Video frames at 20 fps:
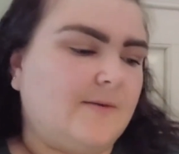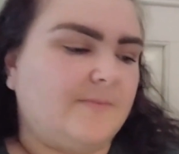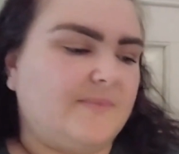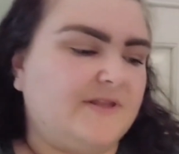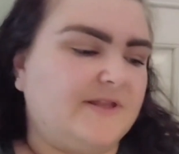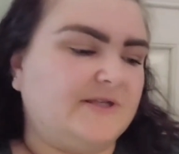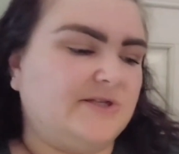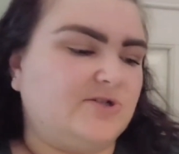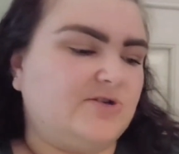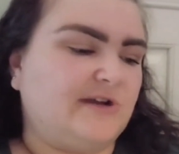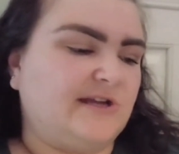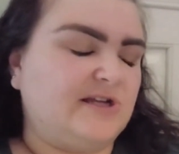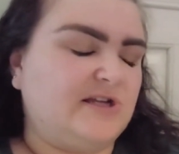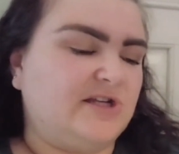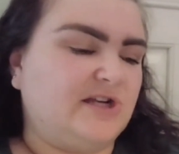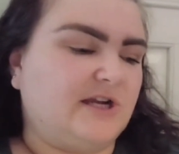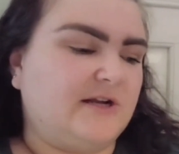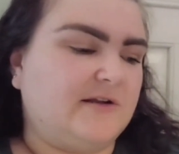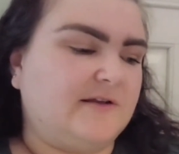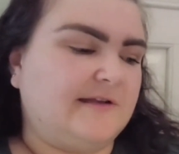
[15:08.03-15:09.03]
But the strange
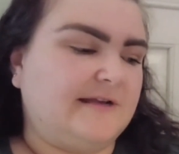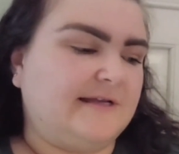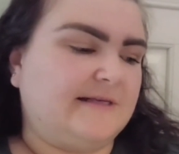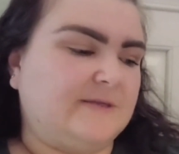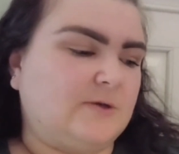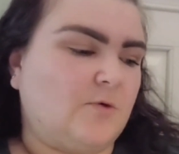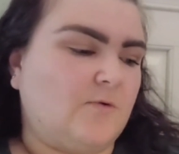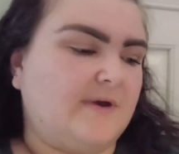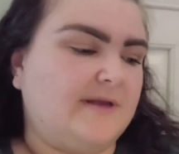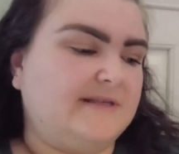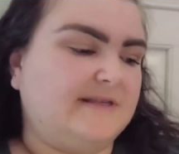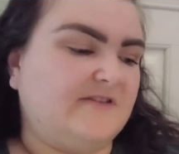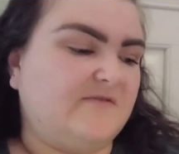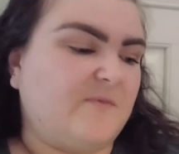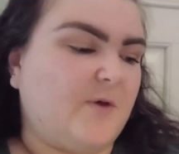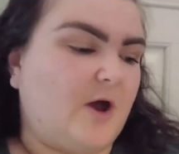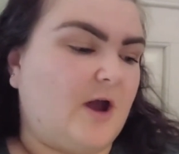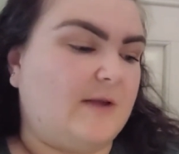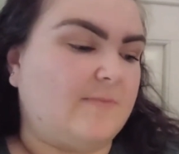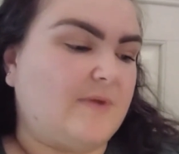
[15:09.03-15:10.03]
shadow that has always
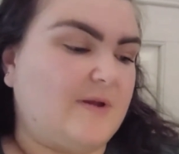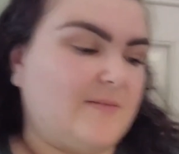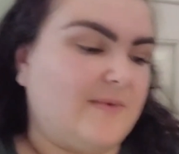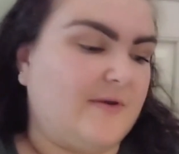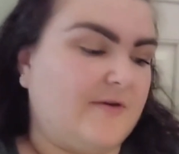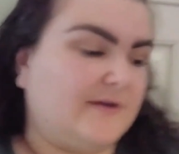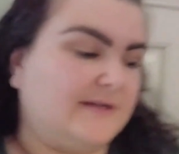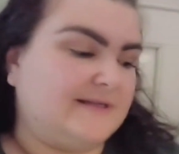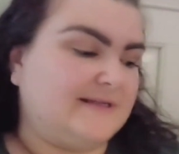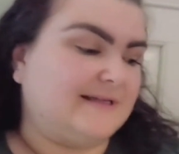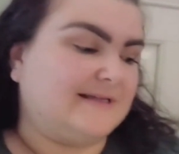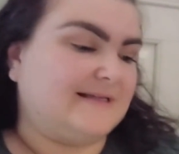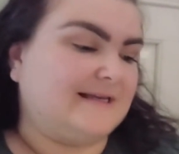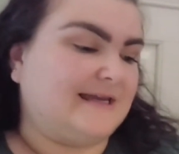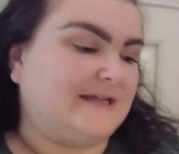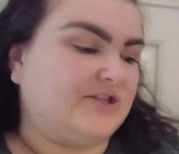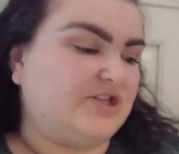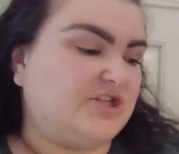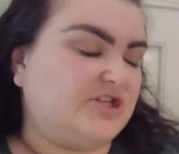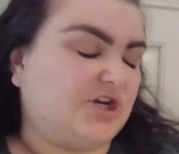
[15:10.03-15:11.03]
lived behind my mirrors doesn't
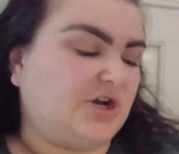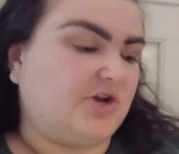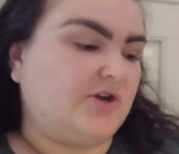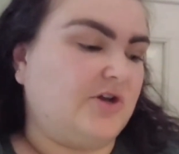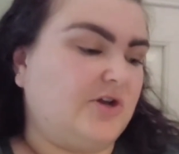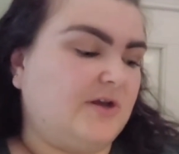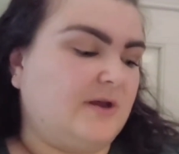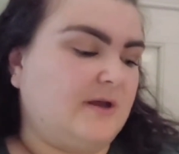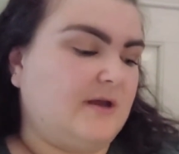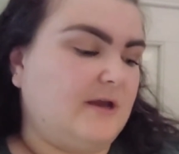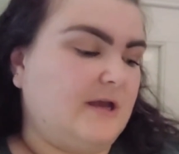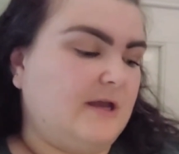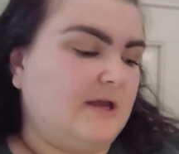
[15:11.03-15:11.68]
get the joke.